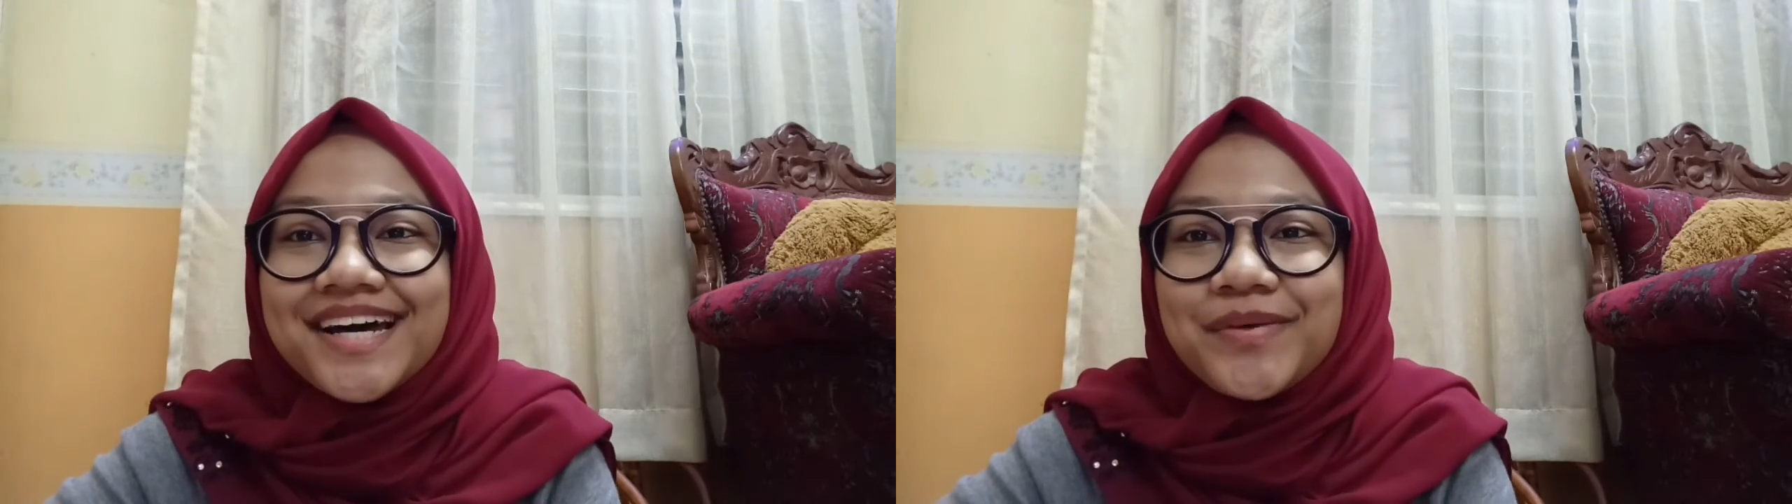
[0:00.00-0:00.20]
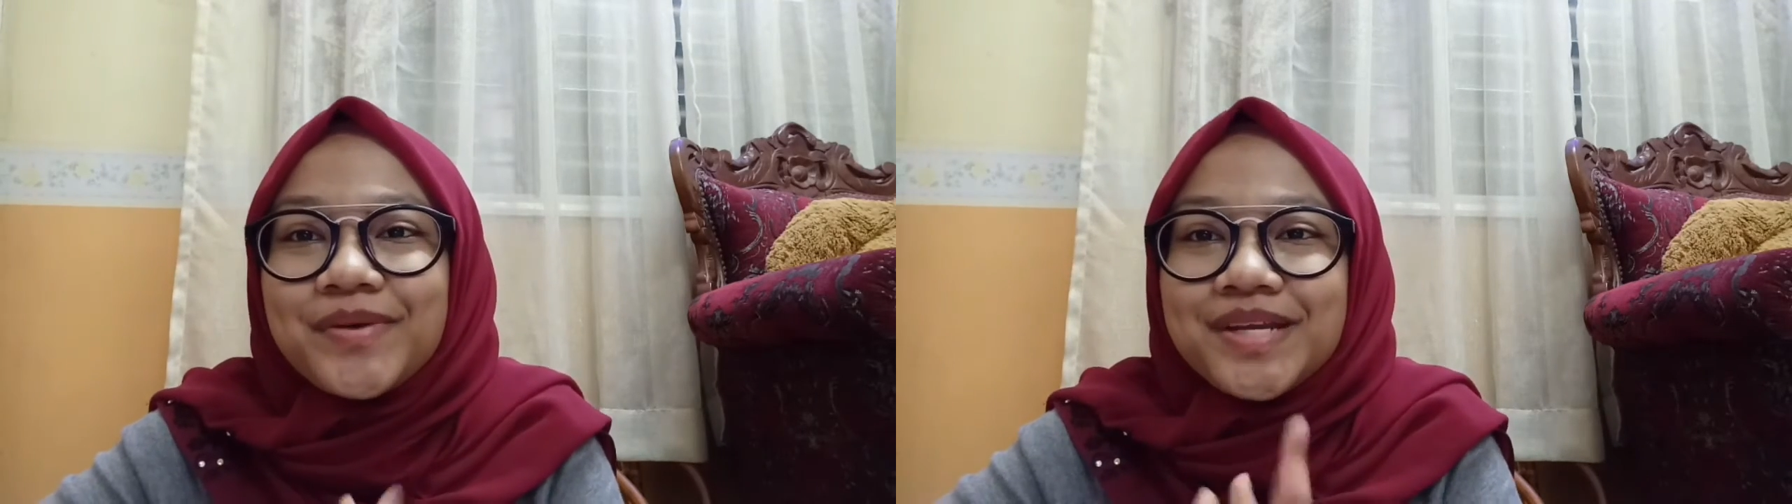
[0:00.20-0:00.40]

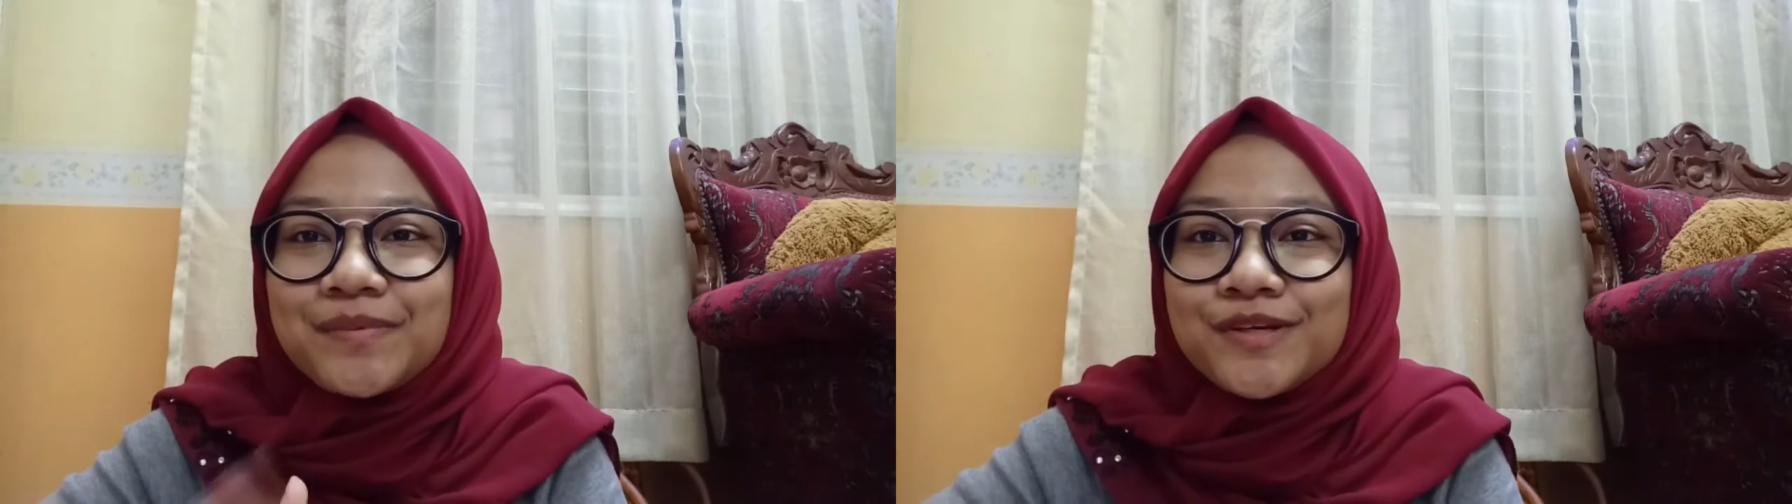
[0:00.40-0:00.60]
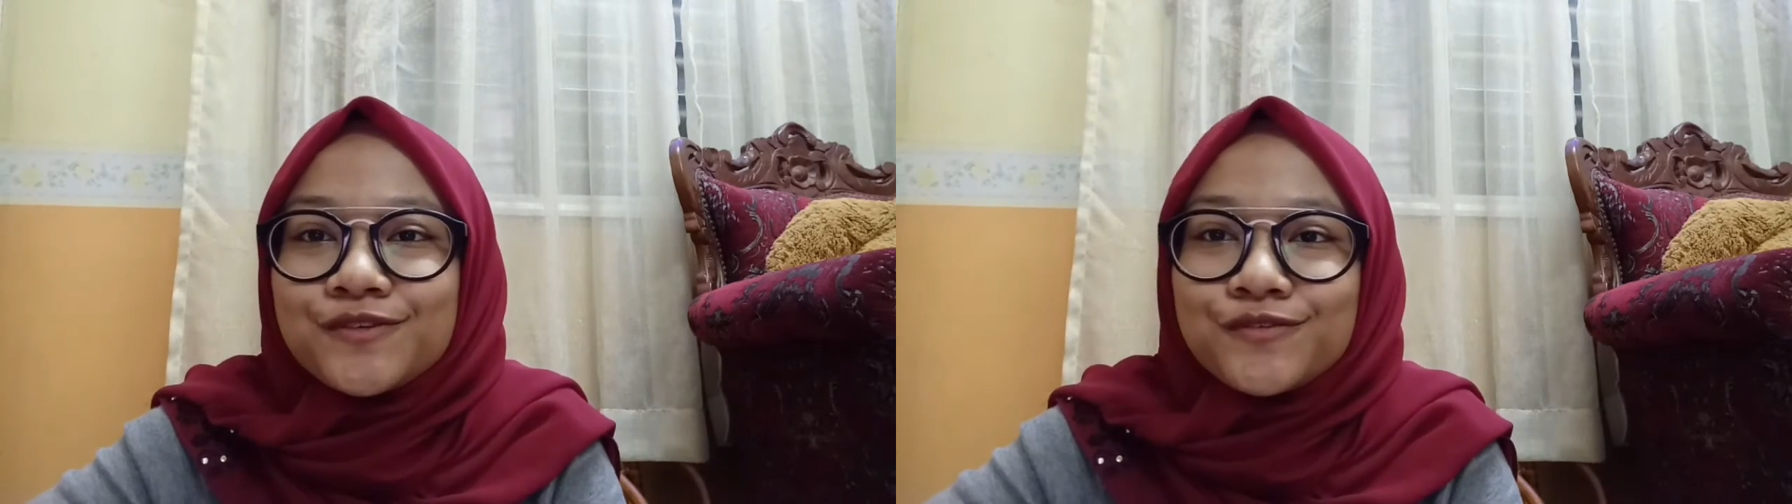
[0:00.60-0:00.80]
Hi, my
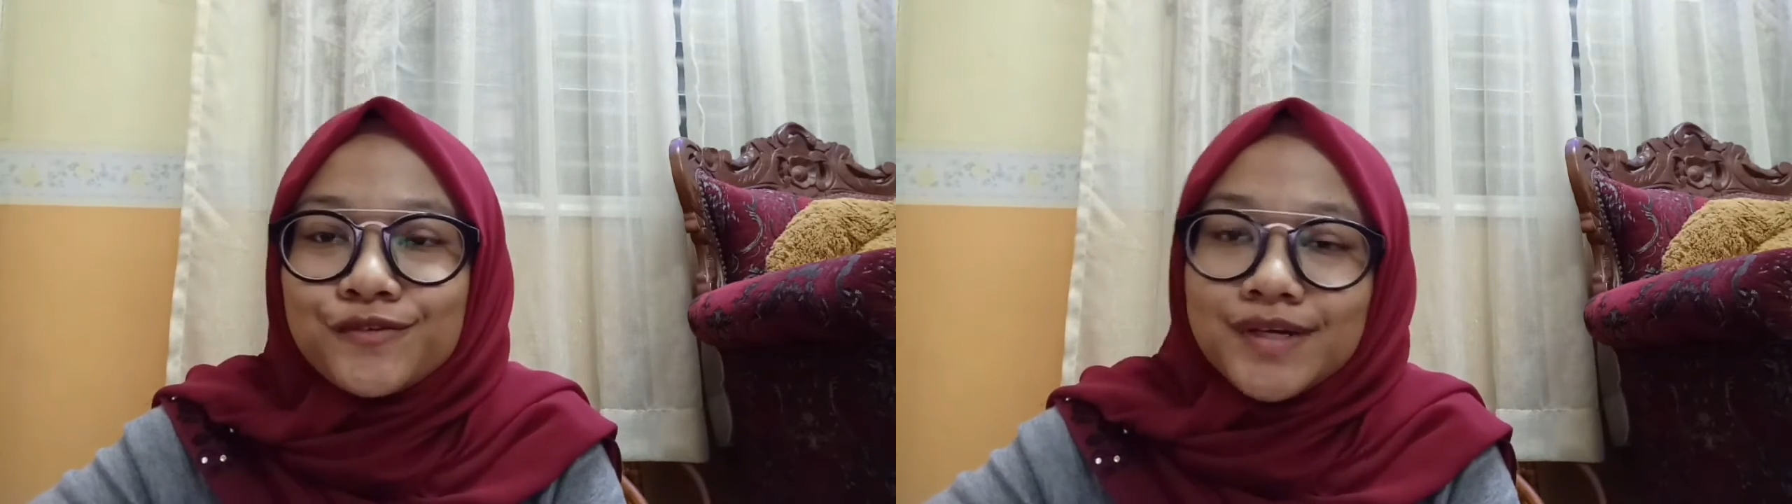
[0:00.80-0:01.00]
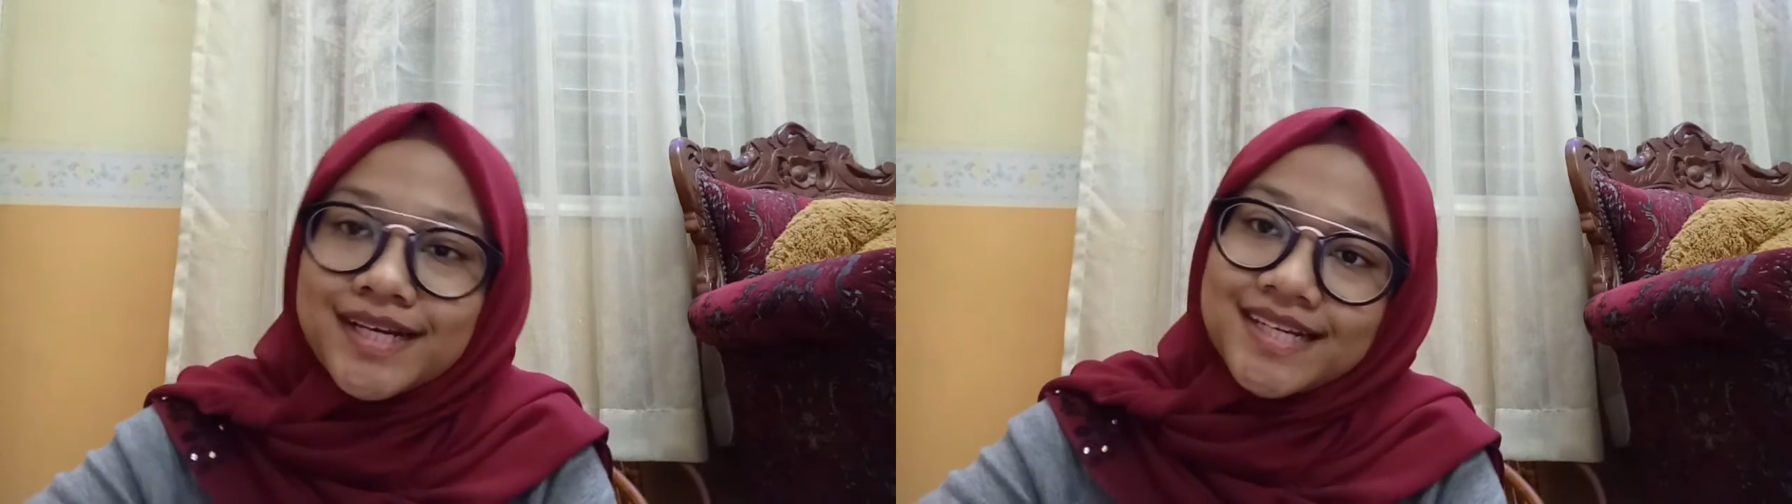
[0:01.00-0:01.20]
name is
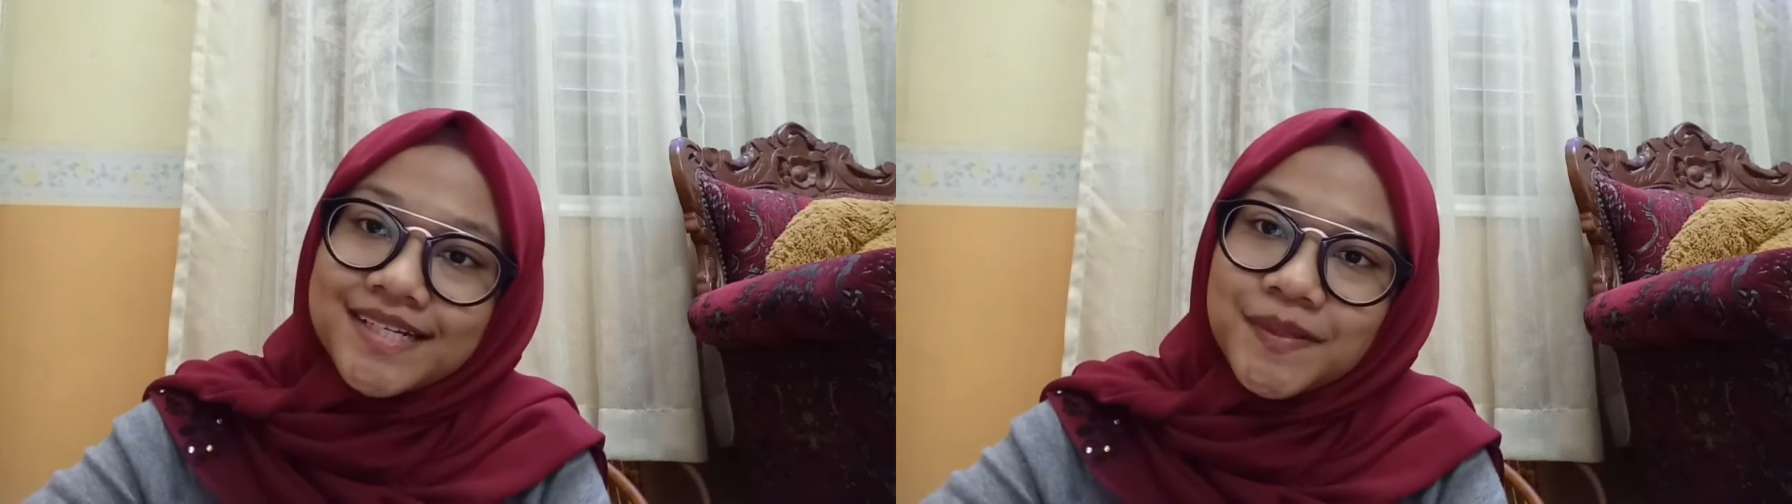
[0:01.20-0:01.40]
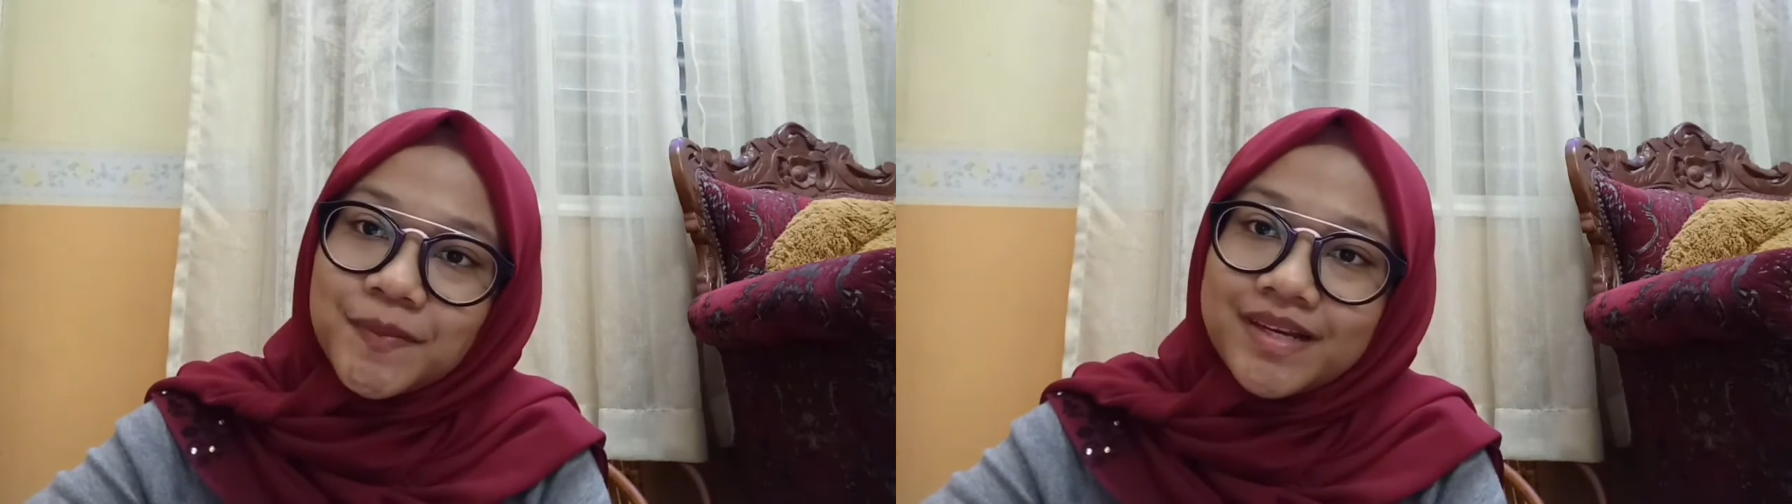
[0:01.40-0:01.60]
Nurul,
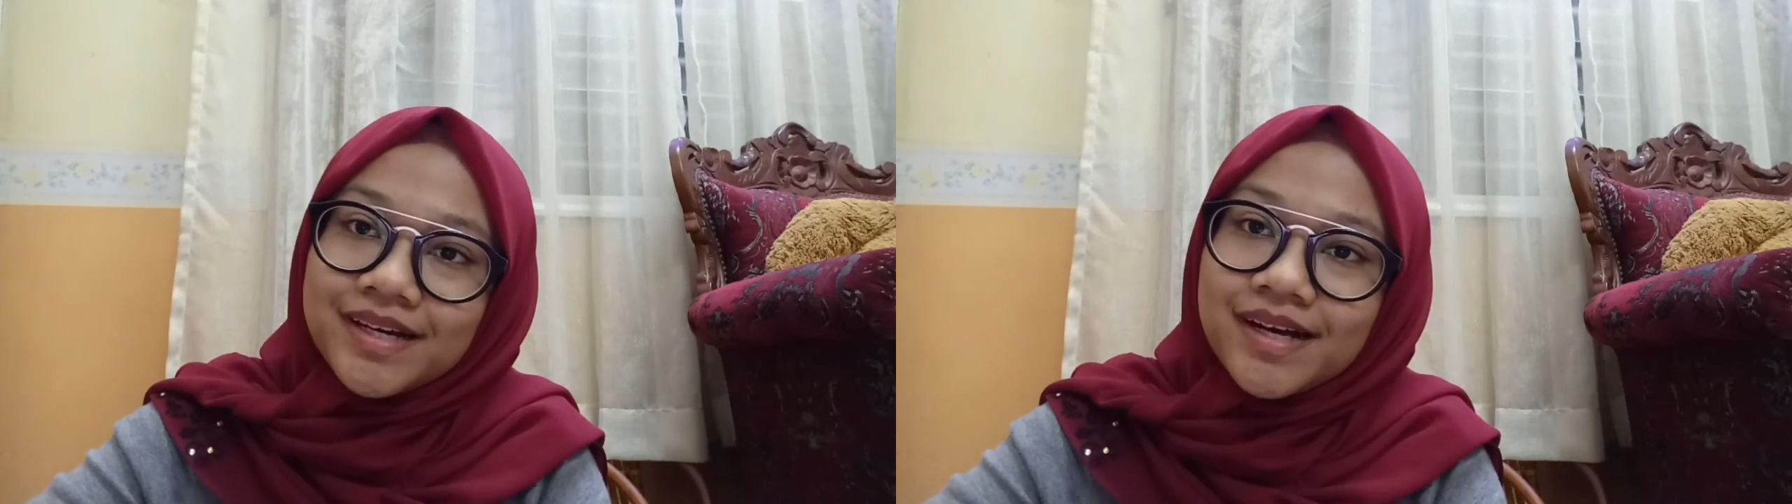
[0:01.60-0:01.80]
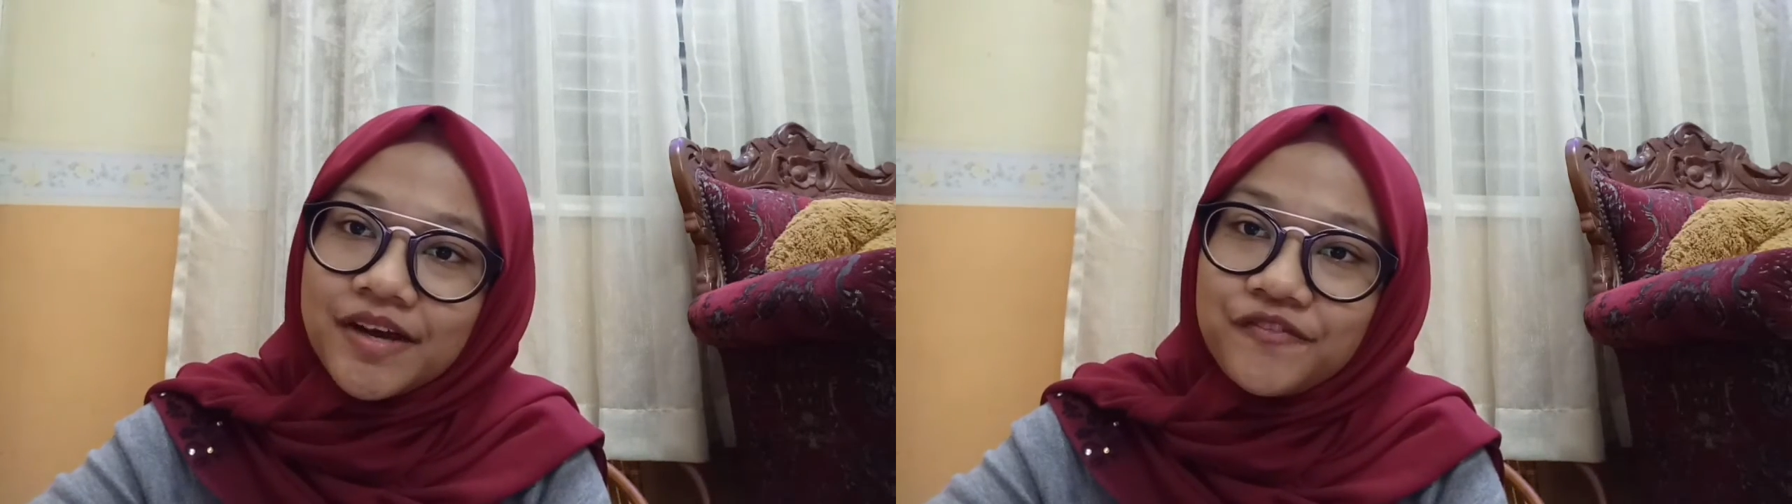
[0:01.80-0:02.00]
Ainaa, Nabila.